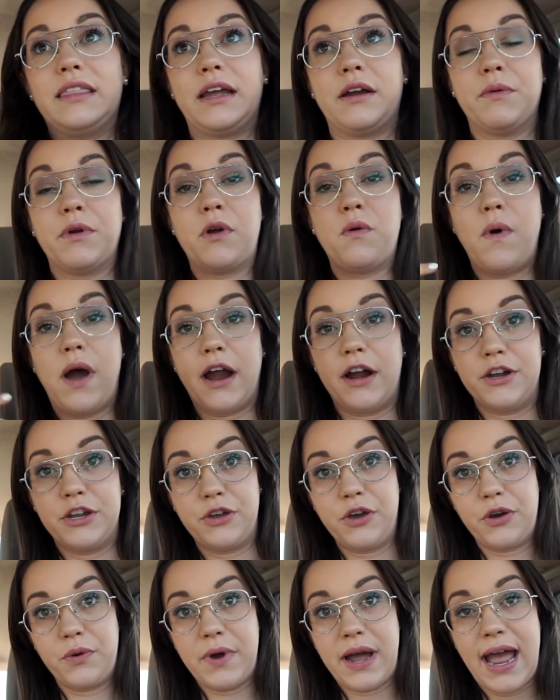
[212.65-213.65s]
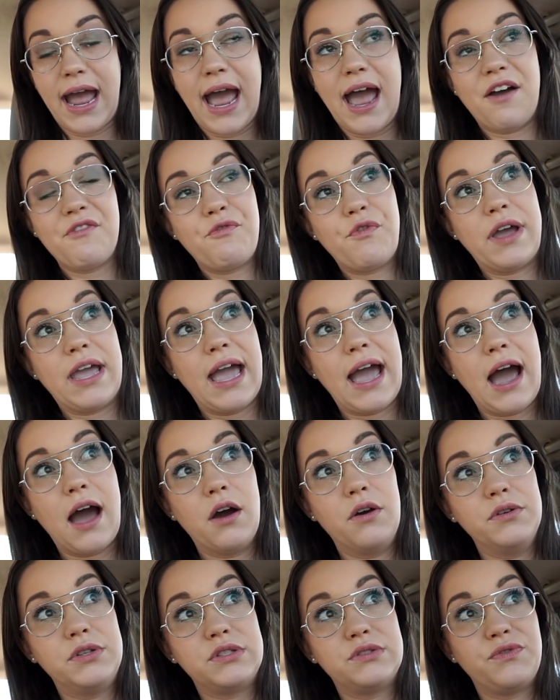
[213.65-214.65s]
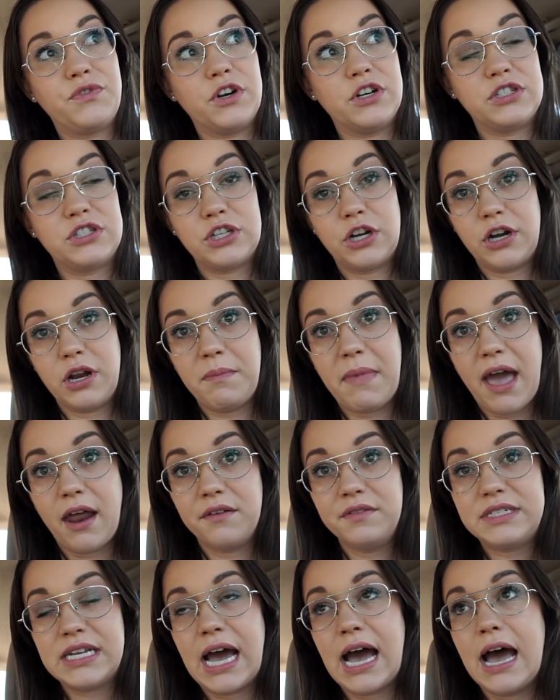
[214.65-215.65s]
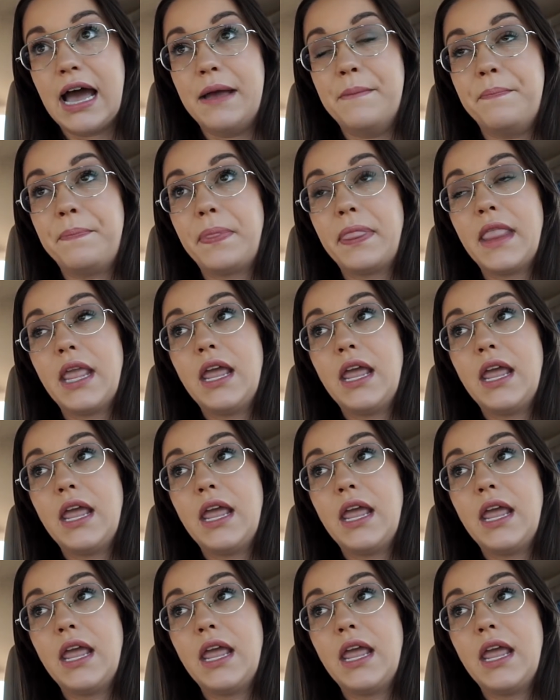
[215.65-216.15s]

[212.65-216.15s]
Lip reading: They're required to go to a halfway house for a certain amount of time.